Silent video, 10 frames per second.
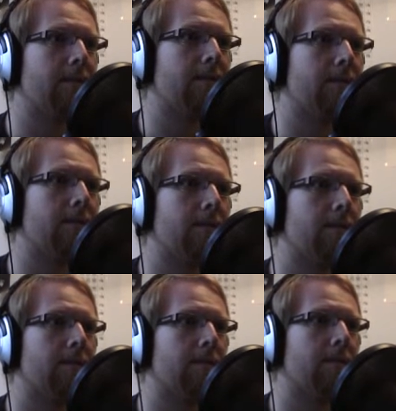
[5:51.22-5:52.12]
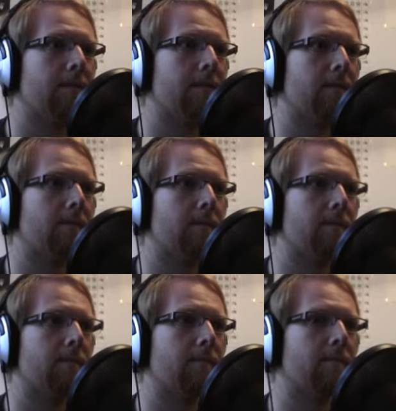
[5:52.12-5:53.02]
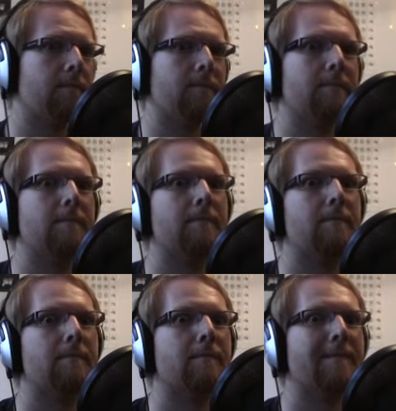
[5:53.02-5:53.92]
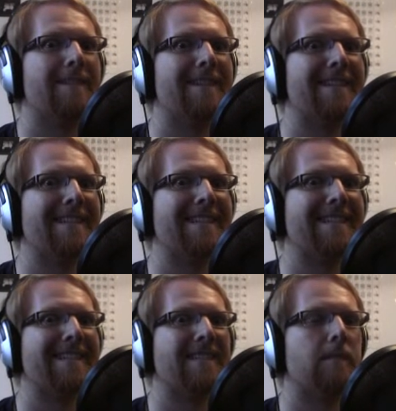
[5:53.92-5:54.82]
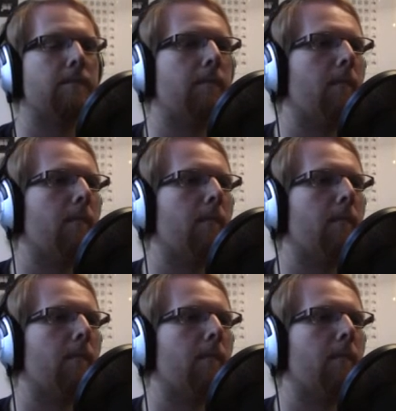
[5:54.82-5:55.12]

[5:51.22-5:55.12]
Nothing is said.